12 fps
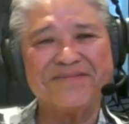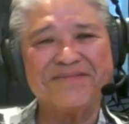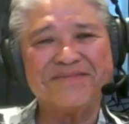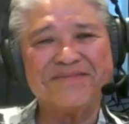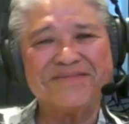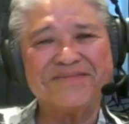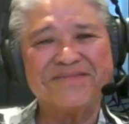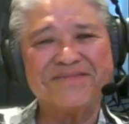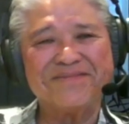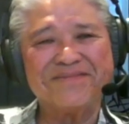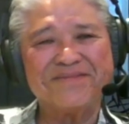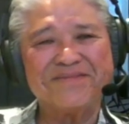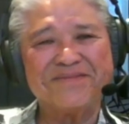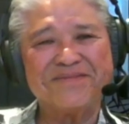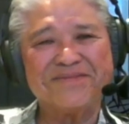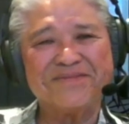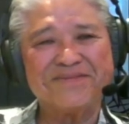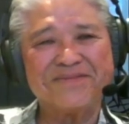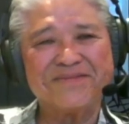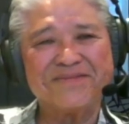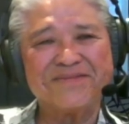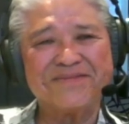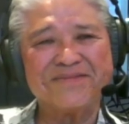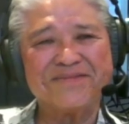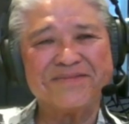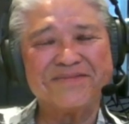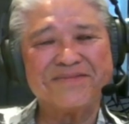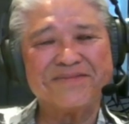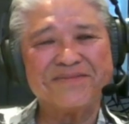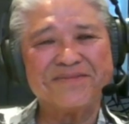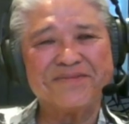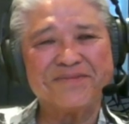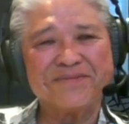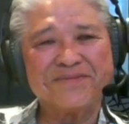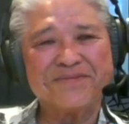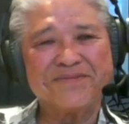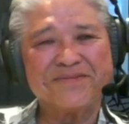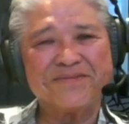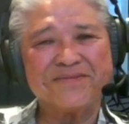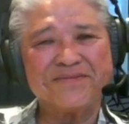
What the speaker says: (not speaking)